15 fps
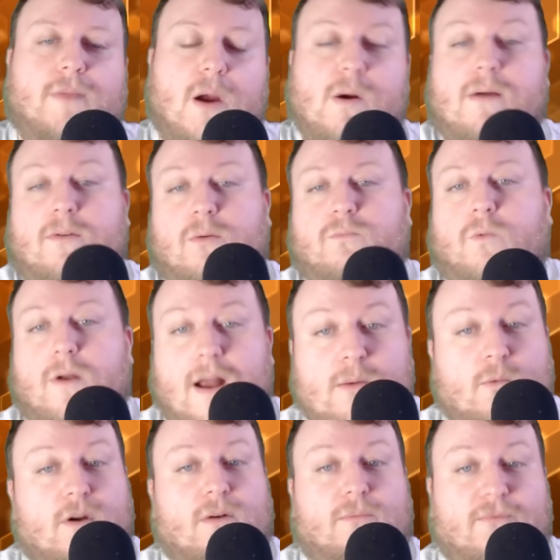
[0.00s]
However, what I
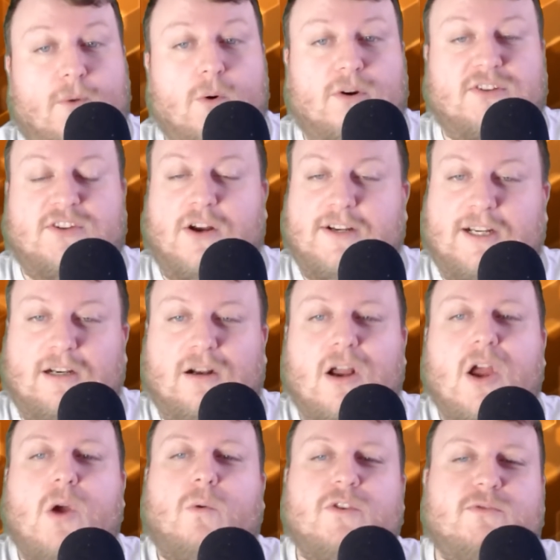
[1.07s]
want to focus on here
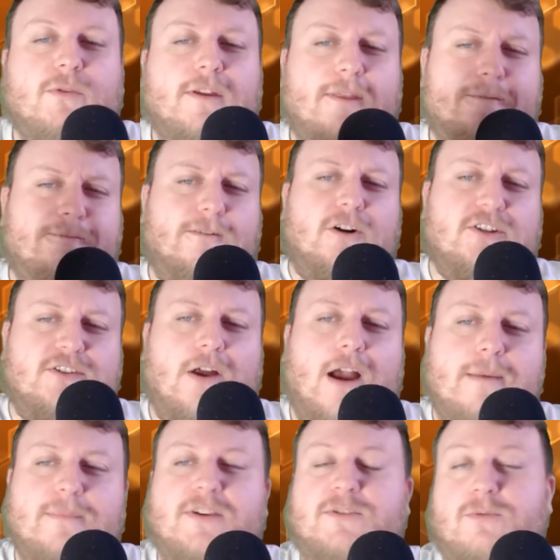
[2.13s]
was really the first time
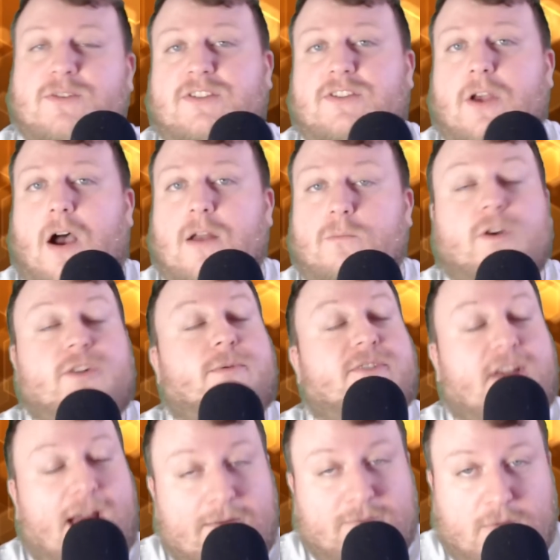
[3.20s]
this was done, which was
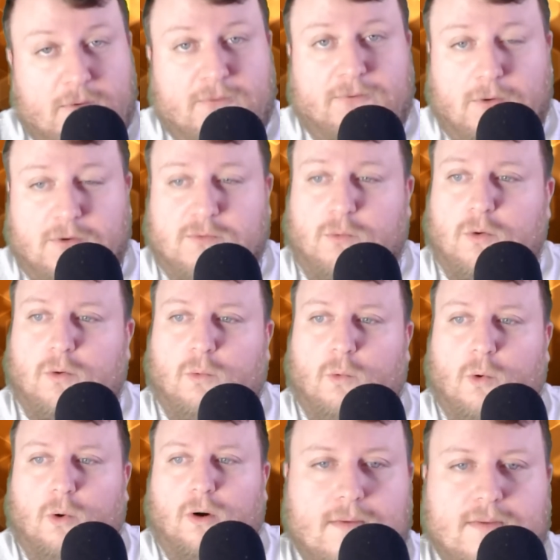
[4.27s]
after the First World
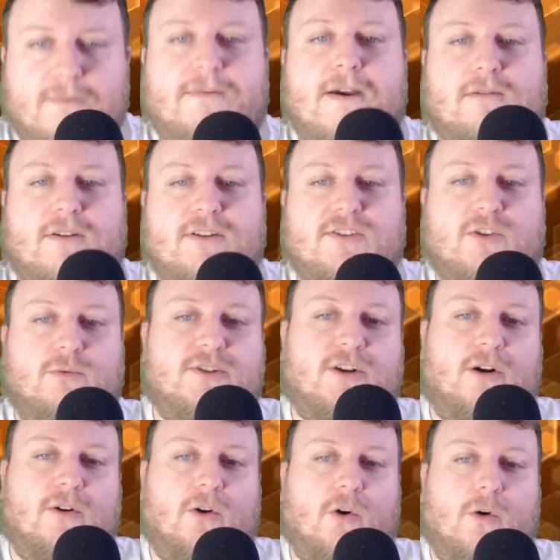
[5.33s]
War. The veterans who
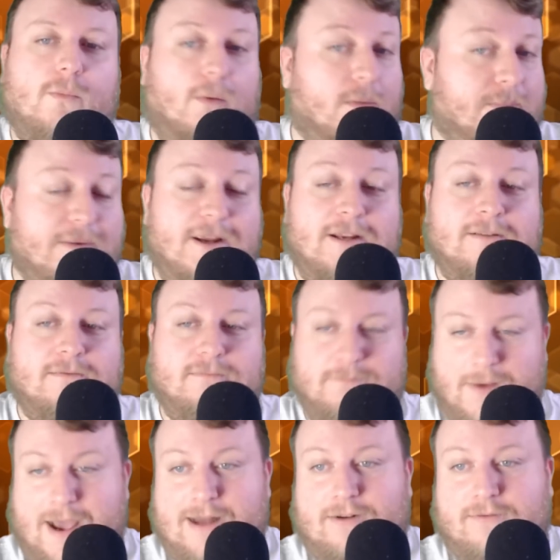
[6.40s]
returned home were beaten,
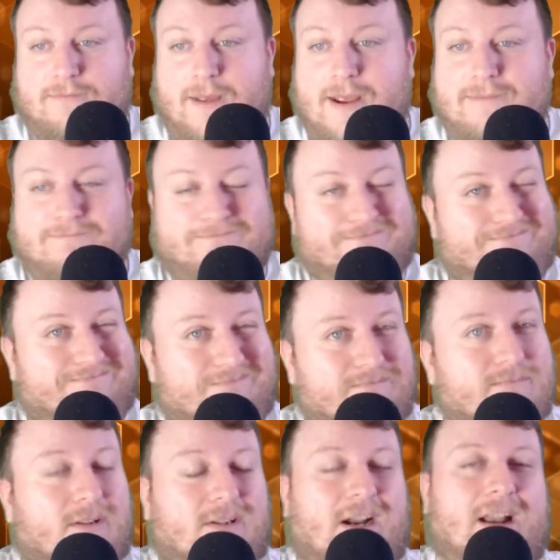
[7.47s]
battered, and
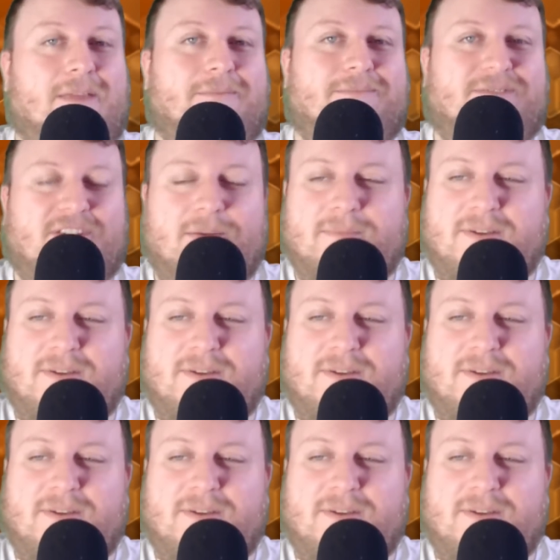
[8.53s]
a lot of them some